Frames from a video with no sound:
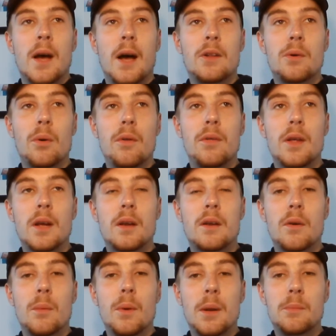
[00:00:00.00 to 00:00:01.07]
I don't
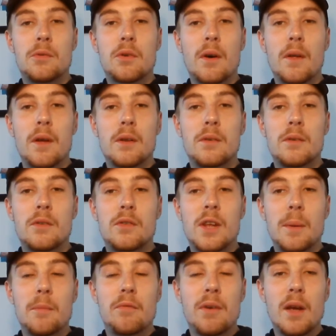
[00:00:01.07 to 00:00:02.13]
think Williams has got the
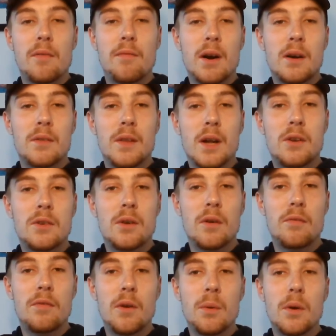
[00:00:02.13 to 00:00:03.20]
same fear factor that she
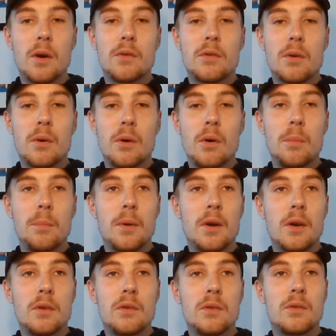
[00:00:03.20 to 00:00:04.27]
did a few years ago,
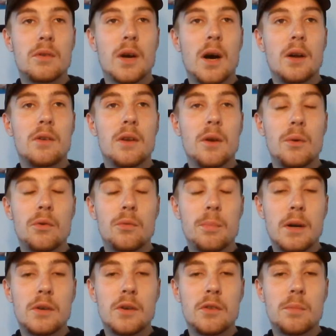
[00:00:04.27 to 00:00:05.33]
because she started to lose
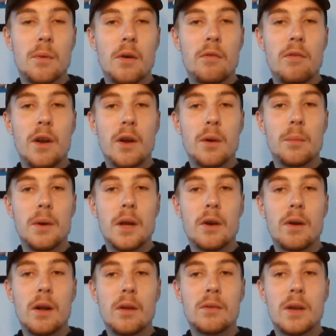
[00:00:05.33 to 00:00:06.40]
matches more frequently at
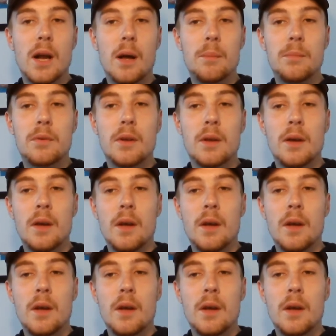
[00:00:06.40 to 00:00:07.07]
Grand Slams,